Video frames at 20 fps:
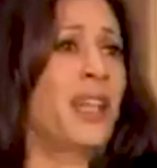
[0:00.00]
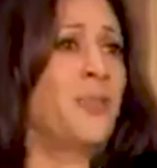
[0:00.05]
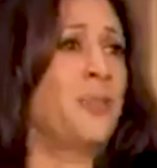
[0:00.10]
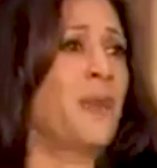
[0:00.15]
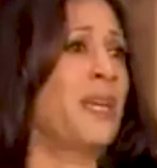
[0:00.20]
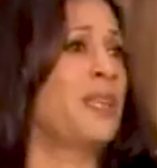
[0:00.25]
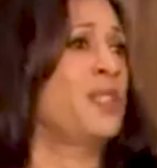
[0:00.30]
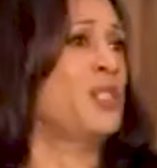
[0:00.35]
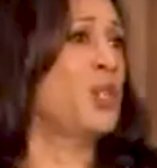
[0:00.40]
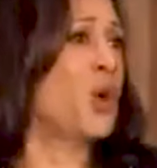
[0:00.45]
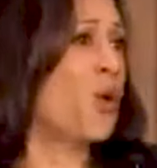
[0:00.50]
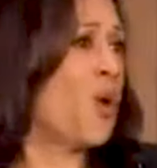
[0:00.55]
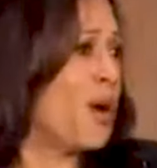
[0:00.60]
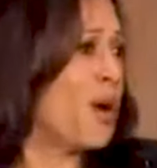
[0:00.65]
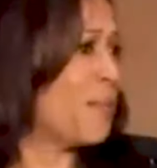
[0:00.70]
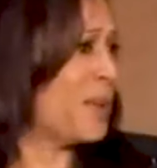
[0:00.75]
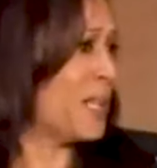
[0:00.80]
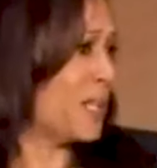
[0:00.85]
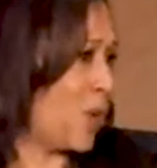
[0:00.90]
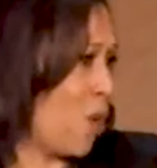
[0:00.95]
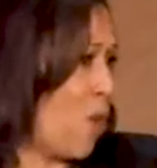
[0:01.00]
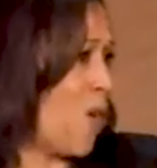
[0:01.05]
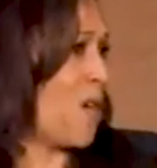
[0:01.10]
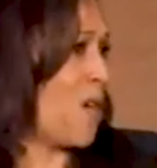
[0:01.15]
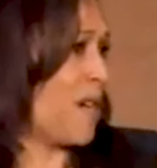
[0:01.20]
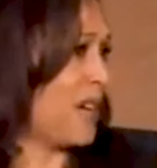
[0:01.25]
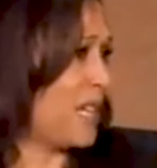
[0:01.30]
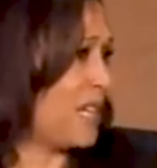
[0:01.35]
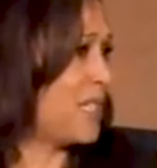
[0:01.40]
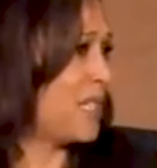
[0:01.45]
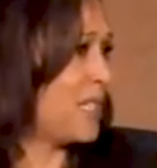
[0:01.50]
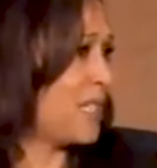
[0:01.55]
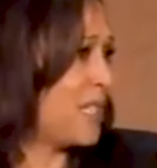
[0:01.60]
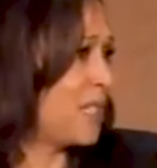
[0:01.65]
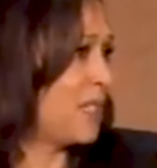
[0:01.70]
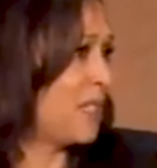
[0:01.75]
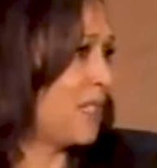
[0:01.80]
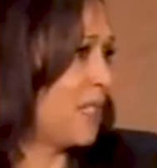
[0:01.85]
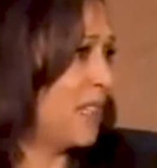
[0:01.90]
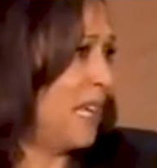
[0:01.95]
them in dormitories
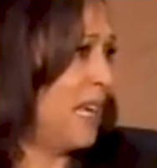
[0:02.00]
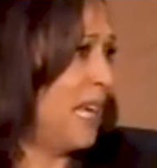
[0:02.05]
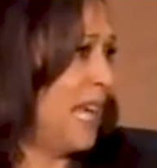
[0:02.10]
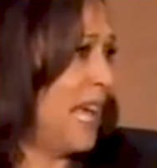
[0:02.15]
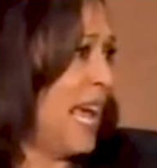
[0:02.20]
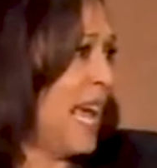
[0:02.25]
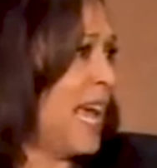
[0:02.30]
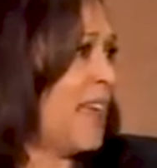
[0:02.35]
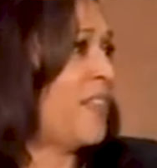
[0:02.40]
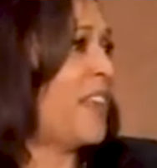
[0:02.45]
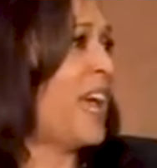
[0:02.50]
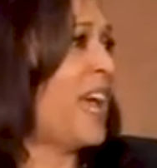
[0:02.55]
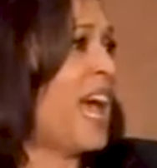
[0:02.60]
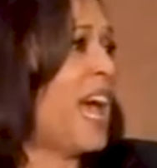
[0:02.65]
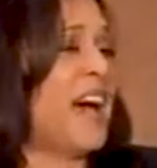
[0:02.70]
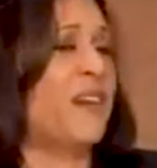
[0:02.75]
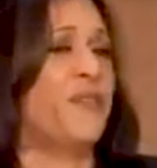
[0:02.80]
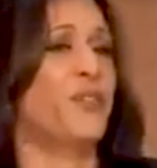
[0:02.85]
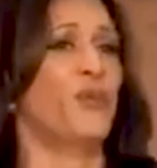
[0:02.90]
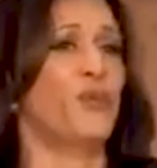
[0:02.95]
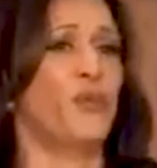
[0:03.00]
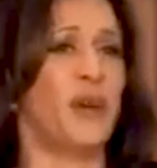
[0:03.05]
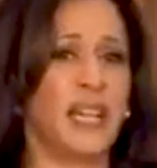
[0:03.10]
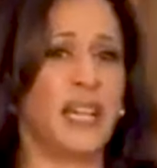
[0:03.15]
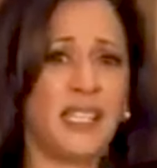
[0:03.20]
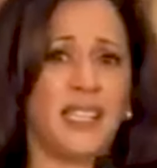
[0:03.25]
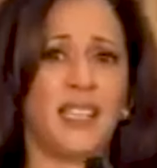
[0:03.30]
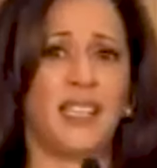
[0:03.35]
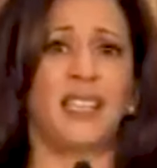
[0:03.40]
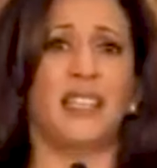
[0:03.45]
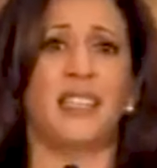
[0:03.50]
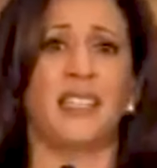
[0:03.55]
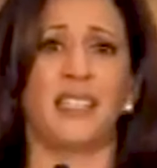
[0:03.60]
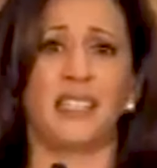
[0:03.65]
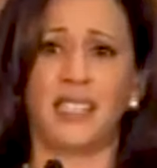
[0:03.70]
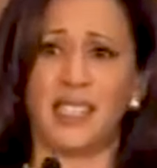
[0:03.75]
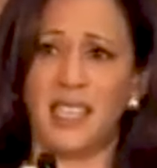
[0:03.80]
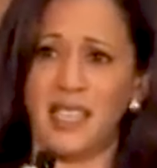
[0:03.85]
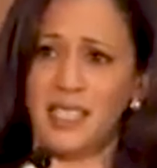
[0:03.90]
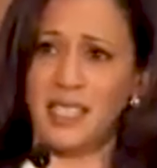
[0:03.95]
and they have a resident
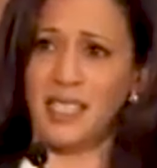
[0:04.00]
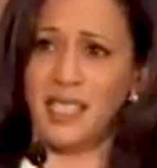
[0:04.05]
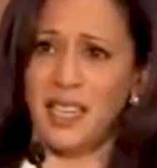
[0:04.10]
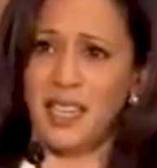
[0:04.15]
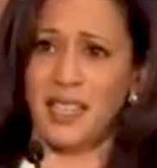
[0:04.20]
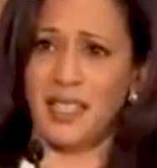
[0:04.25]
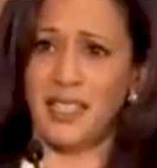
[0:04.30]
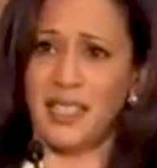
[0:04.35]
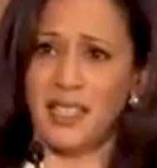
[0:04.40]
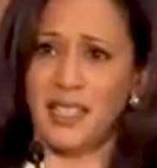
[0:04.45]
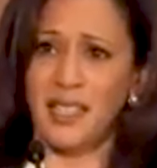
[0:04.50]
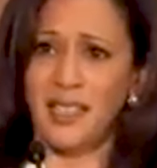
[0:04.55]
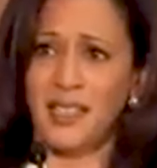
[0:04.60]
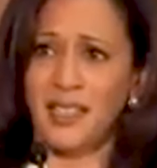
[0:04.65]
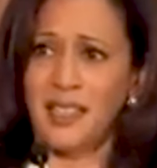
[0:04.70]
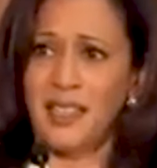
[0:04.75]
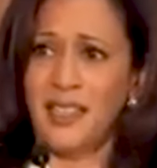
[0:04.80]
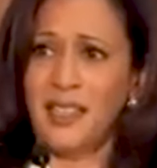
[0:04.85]
assistant.